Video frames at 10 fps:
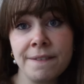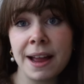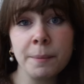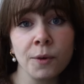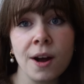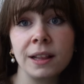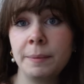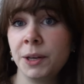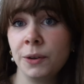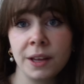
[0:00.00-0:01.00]
I am wrong, let
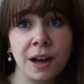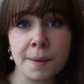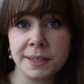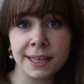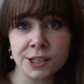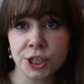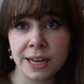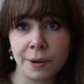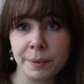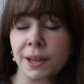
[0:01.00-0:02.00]
me know in the comment section
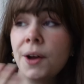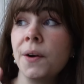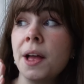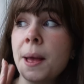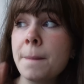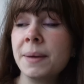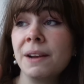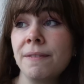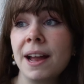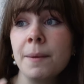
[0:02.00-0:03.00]
down below. But
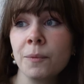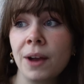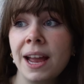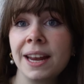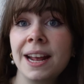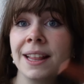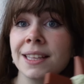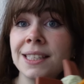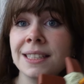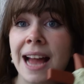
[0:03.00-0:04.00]
if I am right,
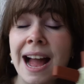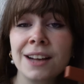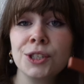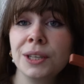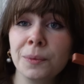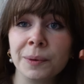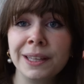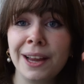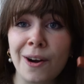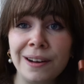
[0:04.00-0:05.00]
this is actually
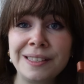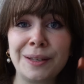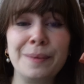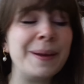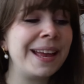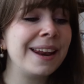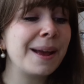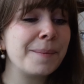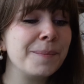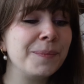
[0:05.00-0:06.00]
really awesome and
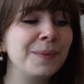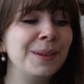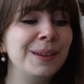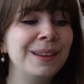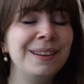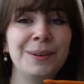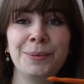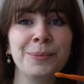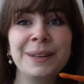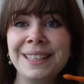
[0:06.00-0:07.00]
I'm
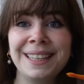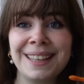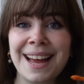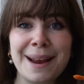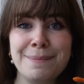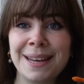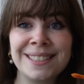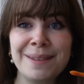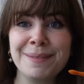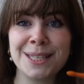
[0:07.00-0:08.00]
really glad I
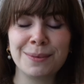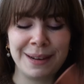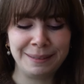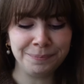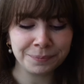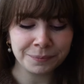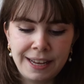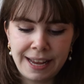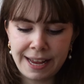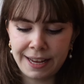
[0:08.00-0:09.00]
picked up this one.
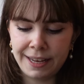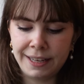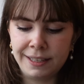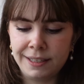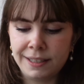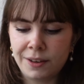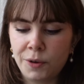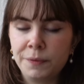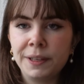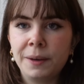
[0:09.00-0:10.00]
And
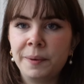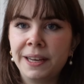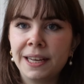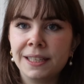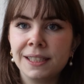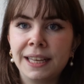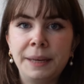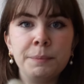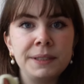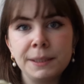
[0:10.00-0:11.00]
hopefully we can
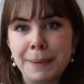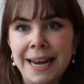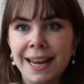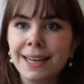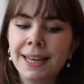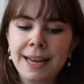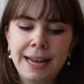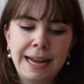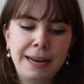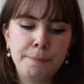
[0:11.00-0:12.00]
keep spinning
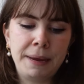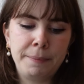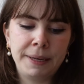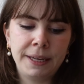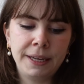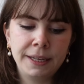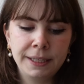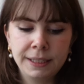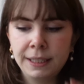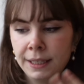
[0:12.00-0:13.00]
and maybe
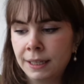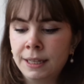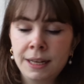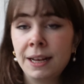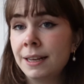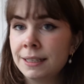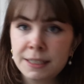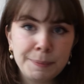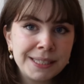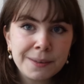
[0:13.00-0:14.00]

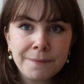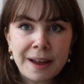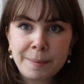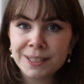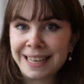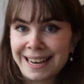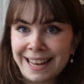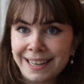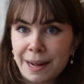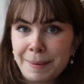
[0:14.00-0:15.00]
spin some fibers and
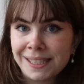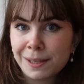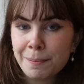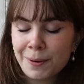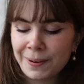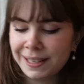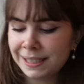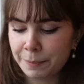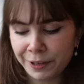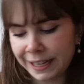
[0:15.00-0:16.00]
knit it up at some point.
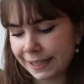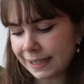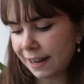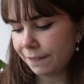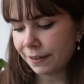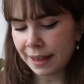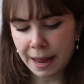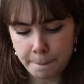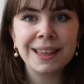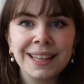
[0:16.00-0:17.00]
I'm really excited for
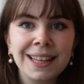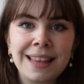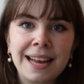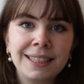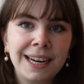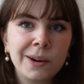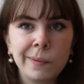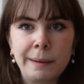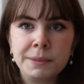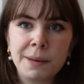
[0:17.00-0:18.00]
that. I think that kind of
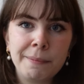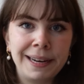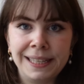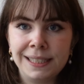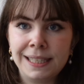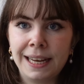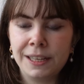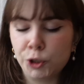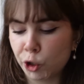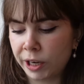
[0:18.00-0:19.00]
wraps up my Knit
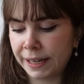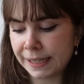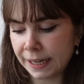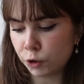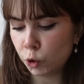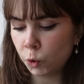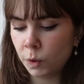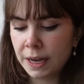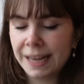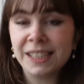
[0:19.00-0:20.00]
City journey day 2.
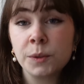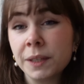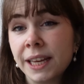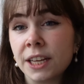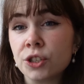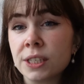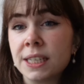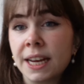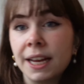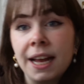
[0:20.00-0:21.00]
It's really
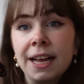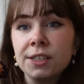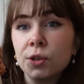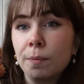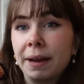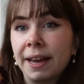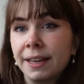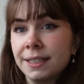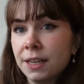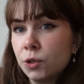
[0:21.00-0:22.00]
interesting. So my
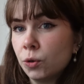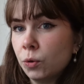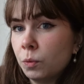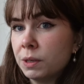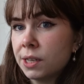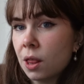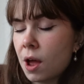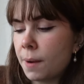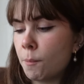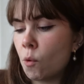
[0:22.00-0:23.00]
day 2 was a
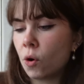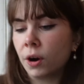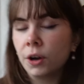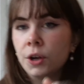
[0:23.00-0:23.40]
lot more